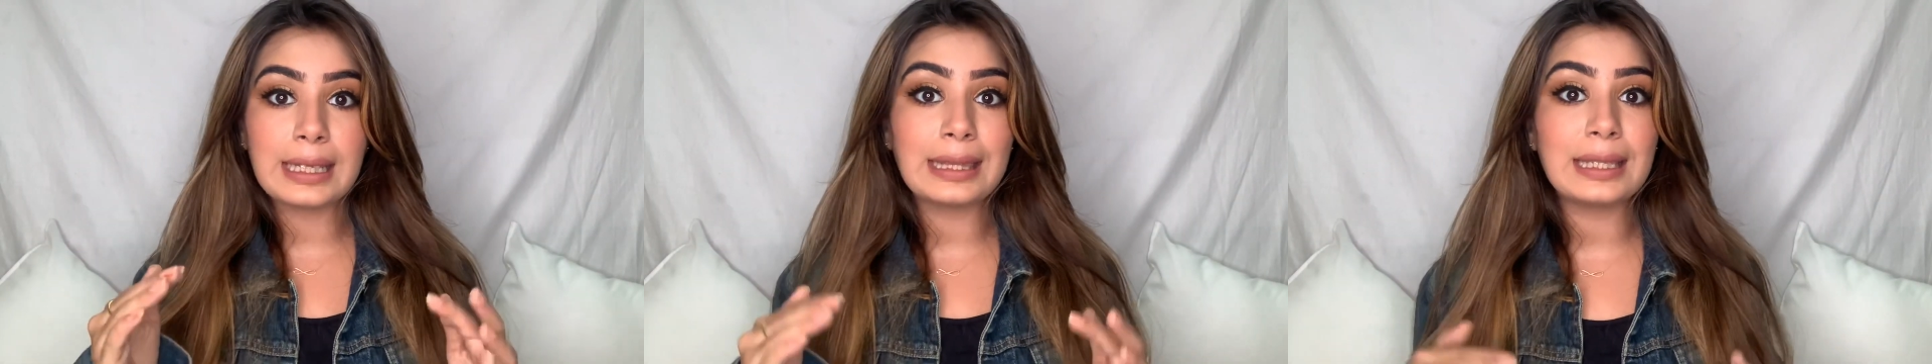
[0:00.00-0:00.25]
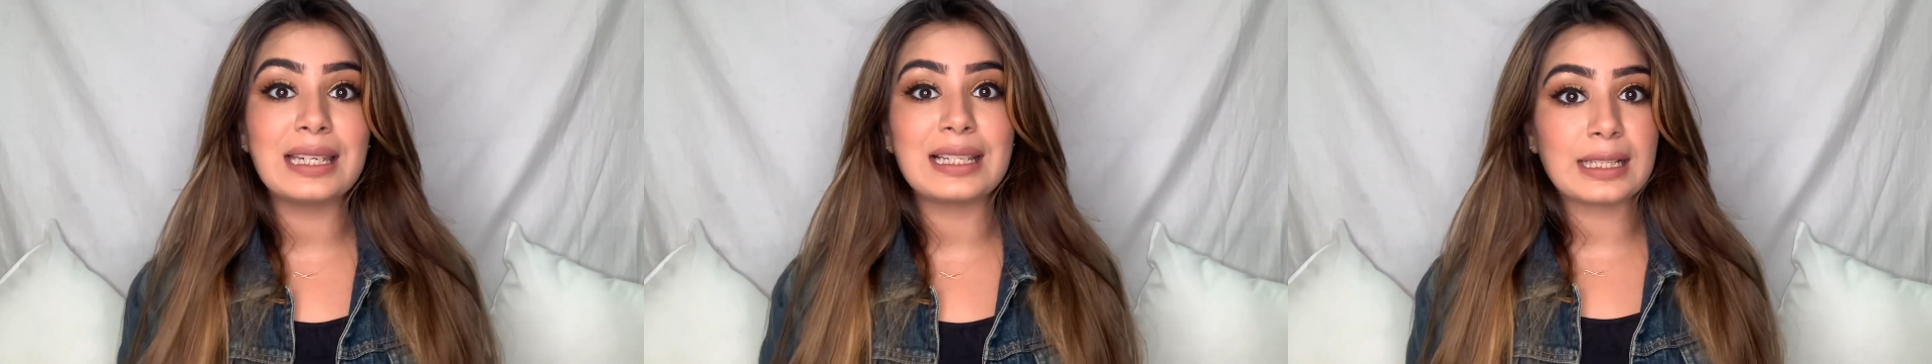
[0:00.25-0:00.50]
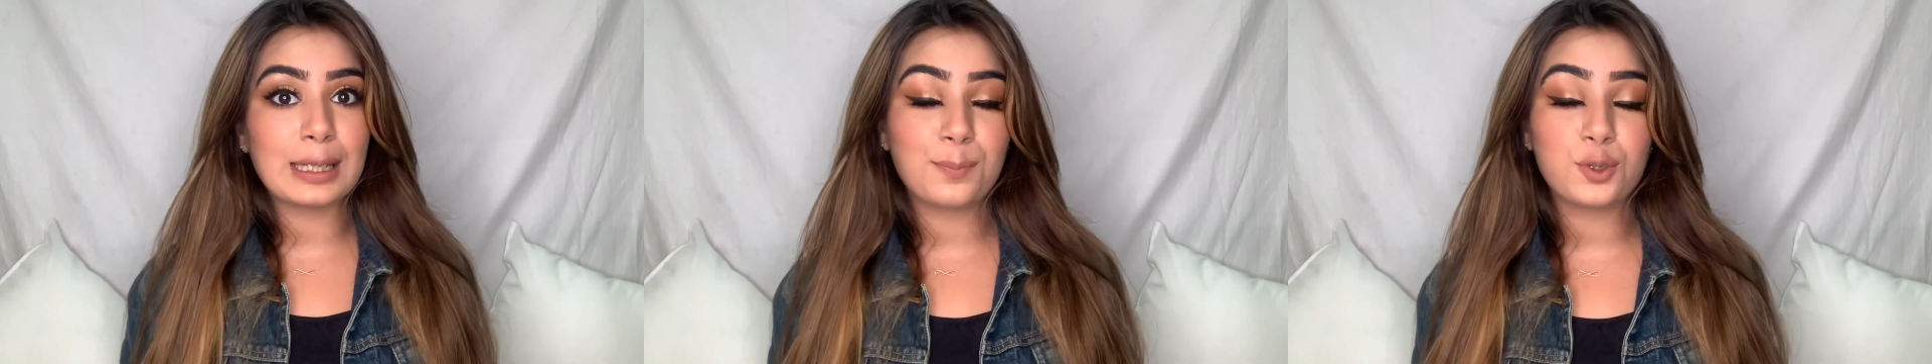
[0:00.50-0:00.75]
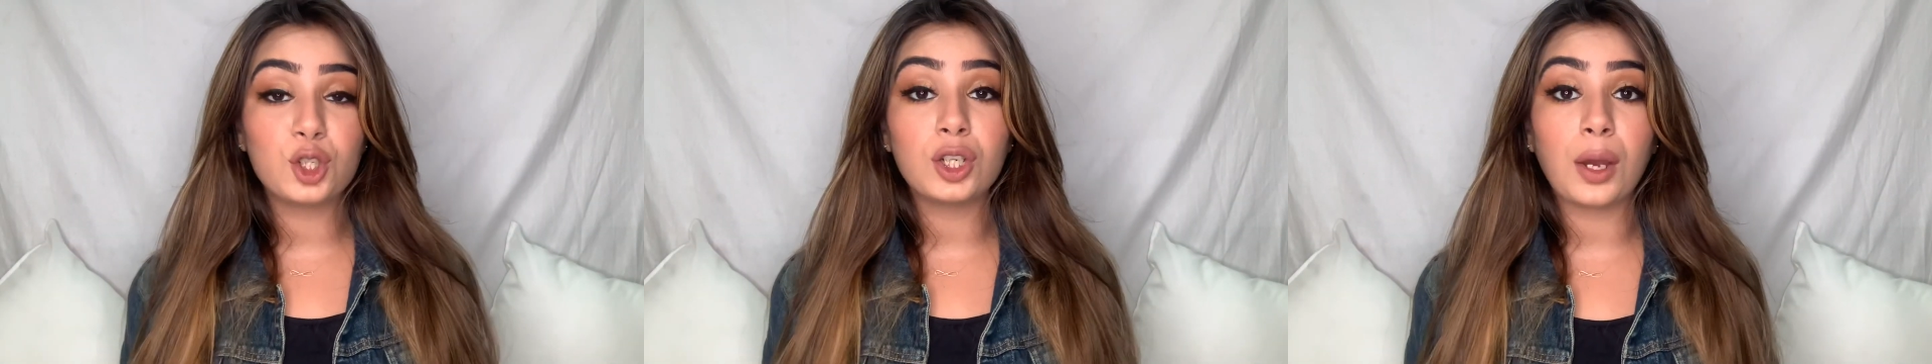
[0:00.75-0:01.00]
in the
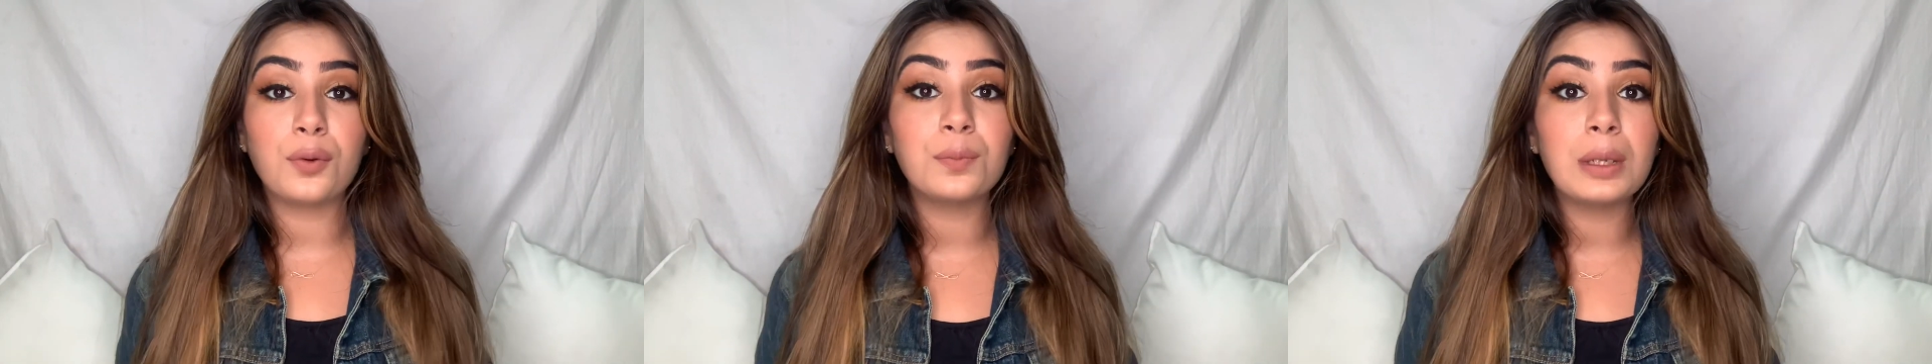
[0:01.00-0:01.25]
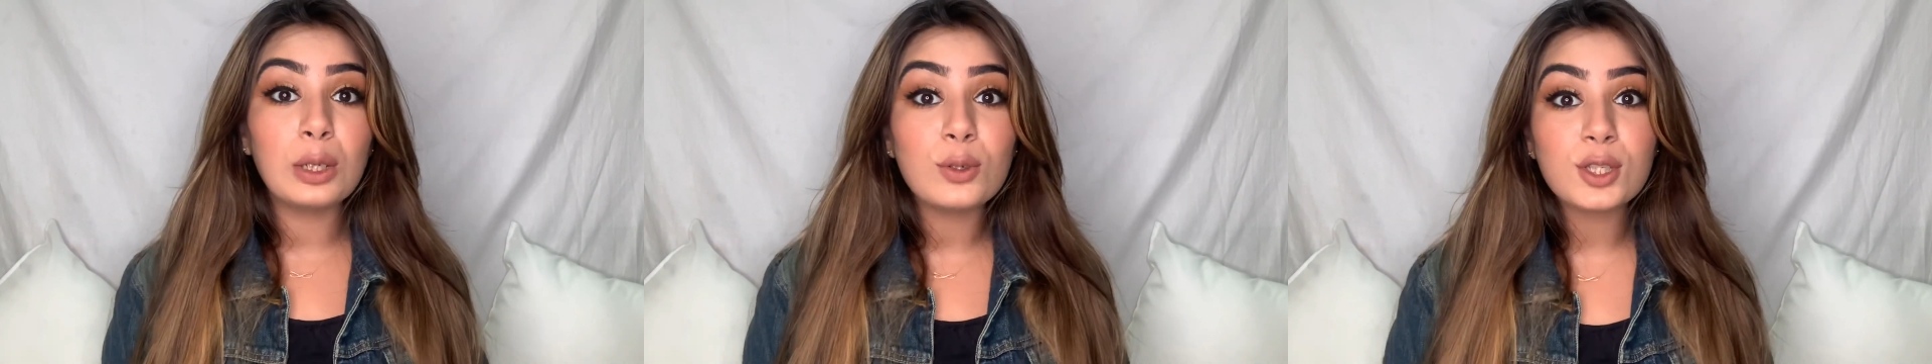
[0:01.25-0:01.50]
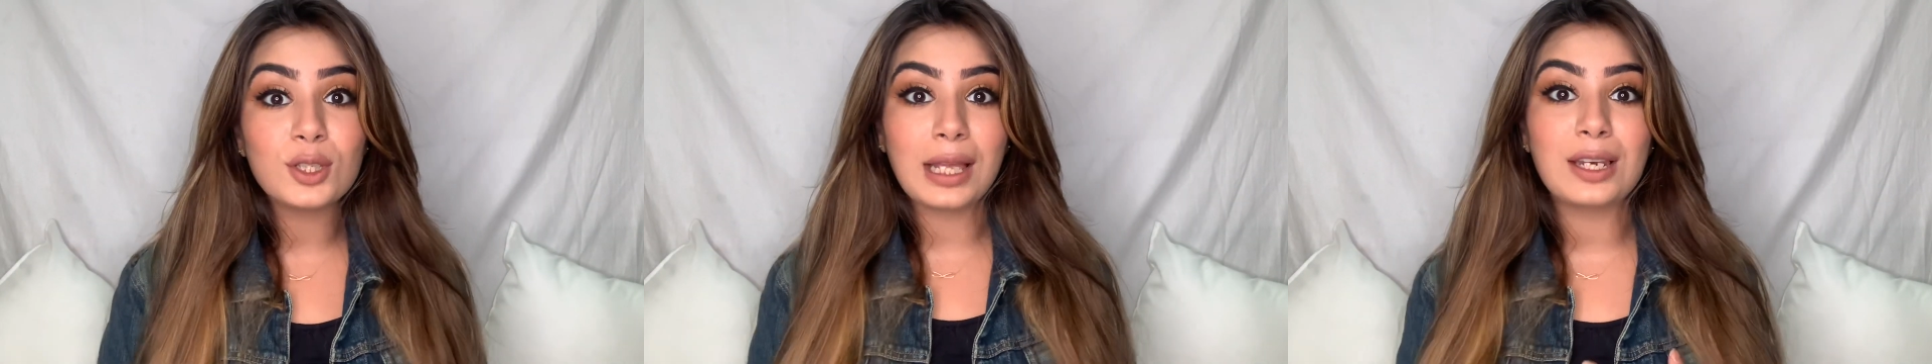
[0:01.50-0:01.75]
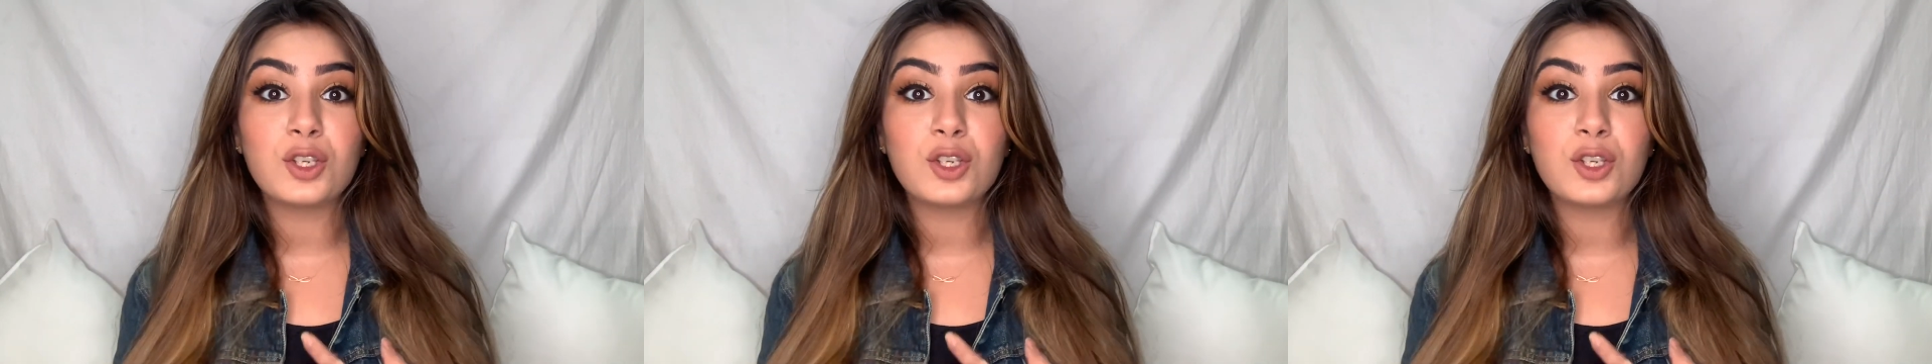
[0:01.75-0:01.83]
description down below so that